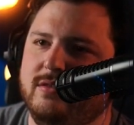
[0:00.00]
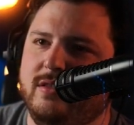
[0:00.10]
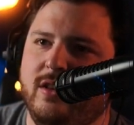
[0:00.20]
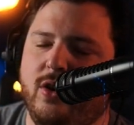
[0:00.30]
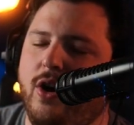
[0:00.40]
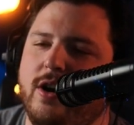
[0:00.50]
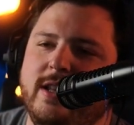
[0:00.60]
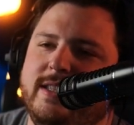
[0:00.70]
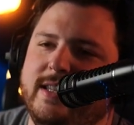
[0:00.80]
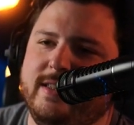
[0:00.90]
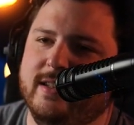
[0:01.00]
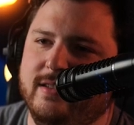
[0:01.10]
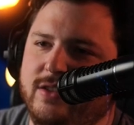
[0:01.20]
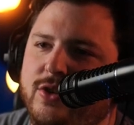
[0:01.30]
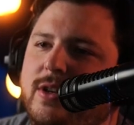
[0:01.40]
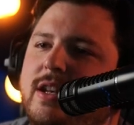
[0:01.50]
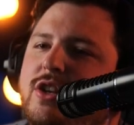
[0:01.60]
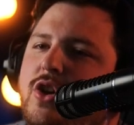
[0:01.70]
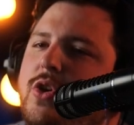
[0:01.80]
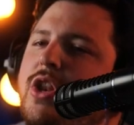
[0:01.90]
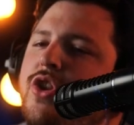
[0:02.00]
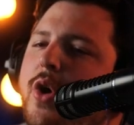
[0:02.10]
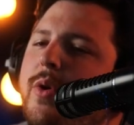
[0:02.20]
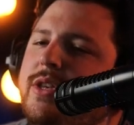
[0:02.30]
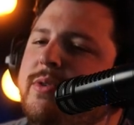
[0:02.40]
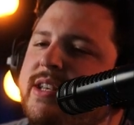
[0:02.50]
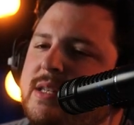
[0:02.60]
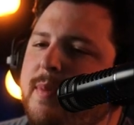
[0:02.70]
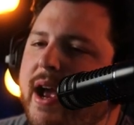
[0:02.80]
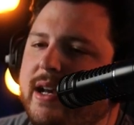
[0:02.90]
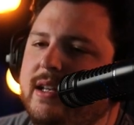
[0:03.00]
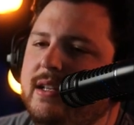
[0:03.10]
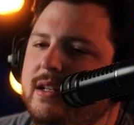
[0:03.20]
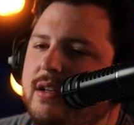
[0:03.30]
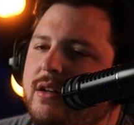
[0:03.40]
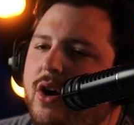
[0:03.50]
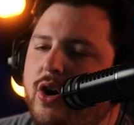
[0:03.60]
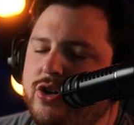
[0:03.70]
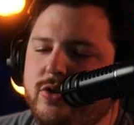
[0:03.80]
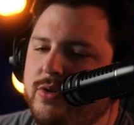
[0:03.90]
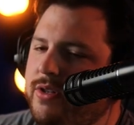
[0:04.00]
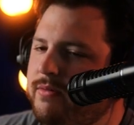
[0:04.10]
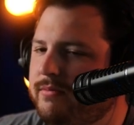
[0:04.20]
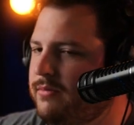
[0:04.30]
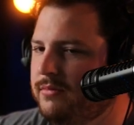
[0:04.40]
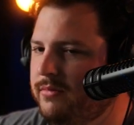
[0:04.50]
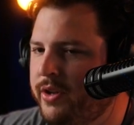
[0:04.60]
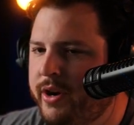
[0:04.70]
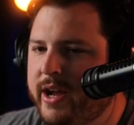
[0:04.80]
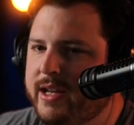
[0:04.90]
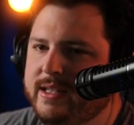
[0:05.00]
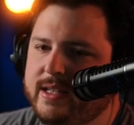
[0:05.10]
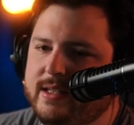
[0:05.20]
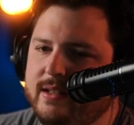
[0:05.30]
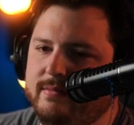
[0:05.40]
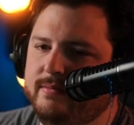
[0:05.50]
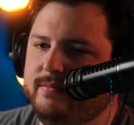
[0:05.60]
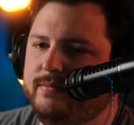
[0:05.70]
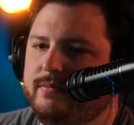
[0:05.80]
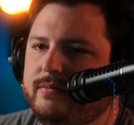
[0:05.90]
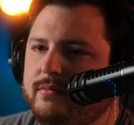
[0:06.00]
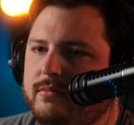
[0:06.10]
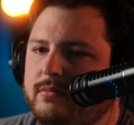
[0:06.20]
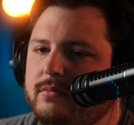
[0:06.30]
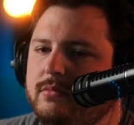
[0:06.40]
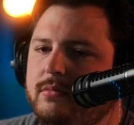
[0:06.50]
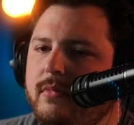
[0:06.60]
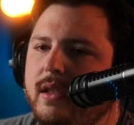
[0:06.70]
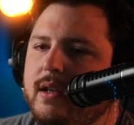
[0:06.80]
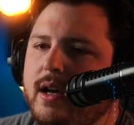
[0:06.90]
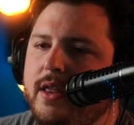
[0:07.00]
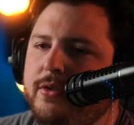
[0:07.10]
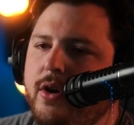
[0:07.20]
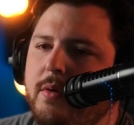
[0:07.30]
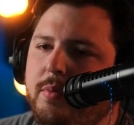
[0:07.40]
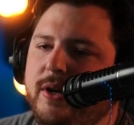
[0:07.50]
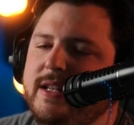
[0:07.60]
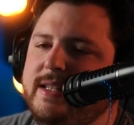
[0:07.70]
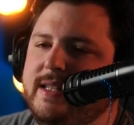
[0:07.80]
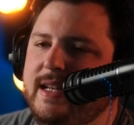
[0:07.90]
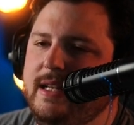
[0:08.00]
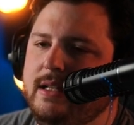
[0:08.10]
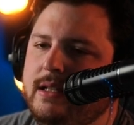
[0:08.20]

They're all consistent. You can know what to expect. Archers, they're not consistent. Cutthroat, I'm gonna put in C.